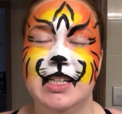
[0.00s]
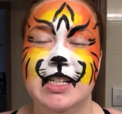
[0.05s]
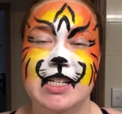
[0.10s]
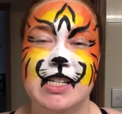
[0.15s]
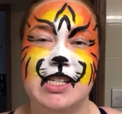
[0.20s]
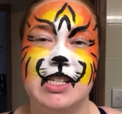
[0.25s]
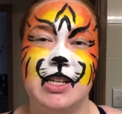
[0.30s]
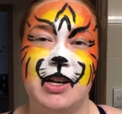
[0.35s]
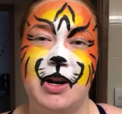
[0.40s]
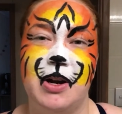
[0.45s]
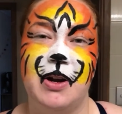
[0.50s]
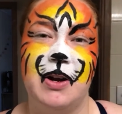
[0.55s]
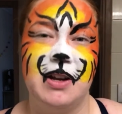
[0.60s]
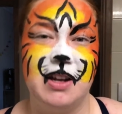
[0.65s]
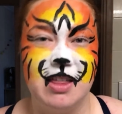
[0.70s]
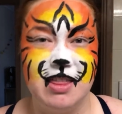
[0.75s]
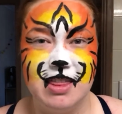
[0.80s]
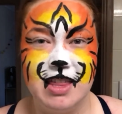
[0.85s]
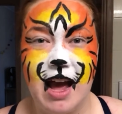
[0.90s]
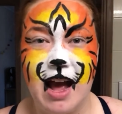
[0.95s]
So
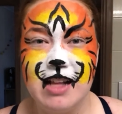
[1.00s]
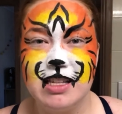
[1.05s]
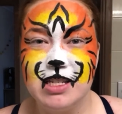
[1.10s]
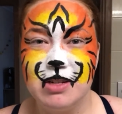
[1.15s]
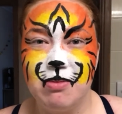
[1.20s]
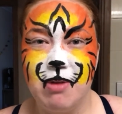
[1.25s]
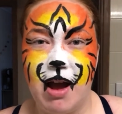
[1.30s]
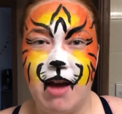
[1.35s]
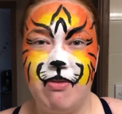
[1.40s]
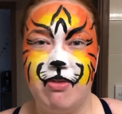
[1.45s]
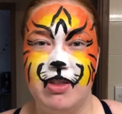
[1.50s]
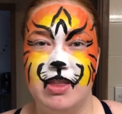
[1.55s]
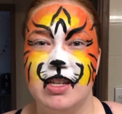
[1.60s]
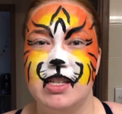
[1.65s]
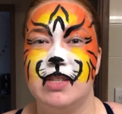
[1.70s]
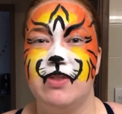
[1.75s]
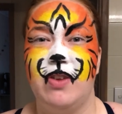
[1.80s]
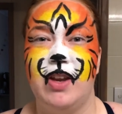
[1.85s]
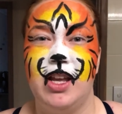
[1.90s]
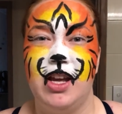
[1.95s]
that's a wrap for
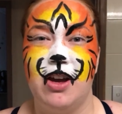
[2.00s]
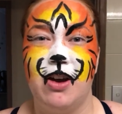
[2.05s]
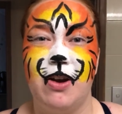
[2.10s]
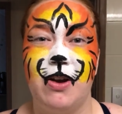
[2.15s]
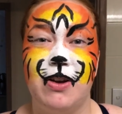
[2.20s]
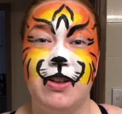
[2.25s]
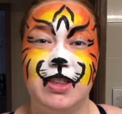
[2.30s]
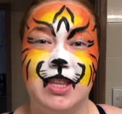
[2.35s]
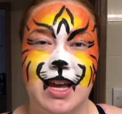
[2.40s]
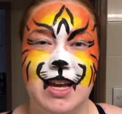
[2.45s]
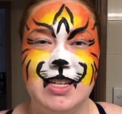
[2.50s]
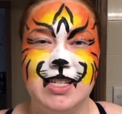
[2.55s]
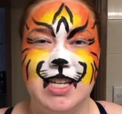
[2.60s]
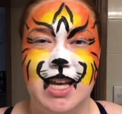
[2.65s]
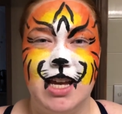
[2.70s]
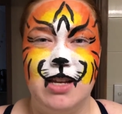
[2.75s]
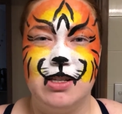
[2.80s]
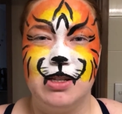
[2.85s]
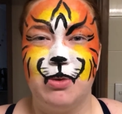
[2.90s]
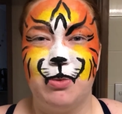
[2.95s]
this video. Thanks
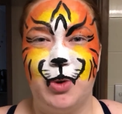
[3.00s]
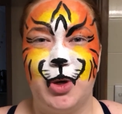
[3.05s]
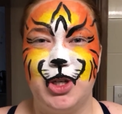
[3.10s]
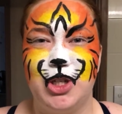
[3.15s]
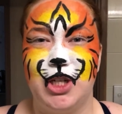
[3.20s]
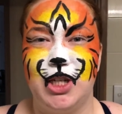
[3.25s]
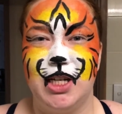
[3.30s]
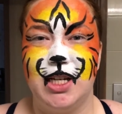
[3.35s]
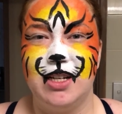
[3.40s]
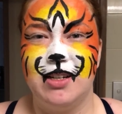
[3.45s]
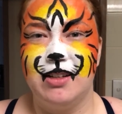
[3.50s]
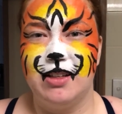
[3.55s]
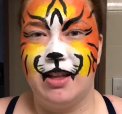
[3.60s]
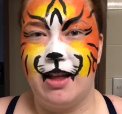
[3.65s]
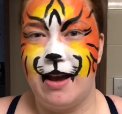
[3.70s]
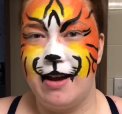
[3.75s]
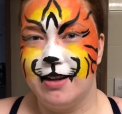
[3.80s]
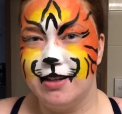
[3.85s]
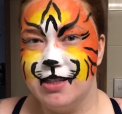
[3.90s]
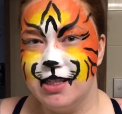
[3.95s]
heaps for watching.
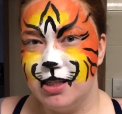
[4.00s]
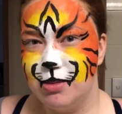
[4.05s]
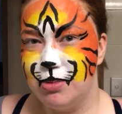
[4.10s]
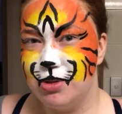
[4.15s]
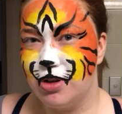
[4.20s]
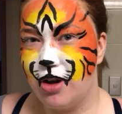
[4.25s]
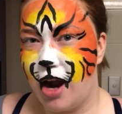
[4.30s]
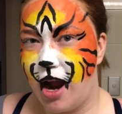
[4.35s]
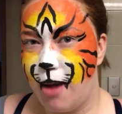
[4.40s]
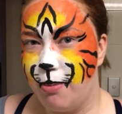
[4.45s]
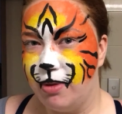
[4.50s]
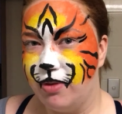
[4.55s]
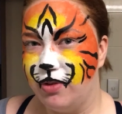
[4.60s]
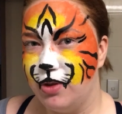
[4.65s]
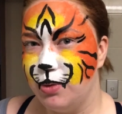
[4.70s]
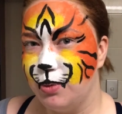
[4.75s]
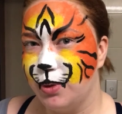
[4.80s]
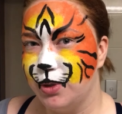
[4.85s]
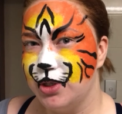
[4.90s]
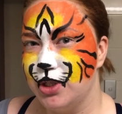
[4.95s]
Like and subscribe if
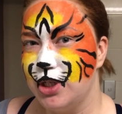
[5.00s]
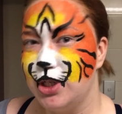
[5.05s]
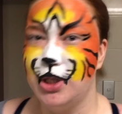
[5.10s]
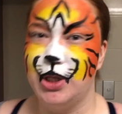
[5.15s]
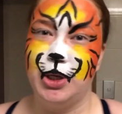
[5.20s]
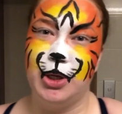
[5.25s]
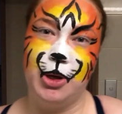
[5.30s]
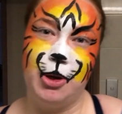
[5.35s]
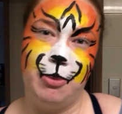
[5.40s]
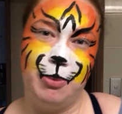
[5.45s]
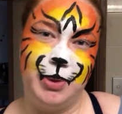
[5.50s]
you want to.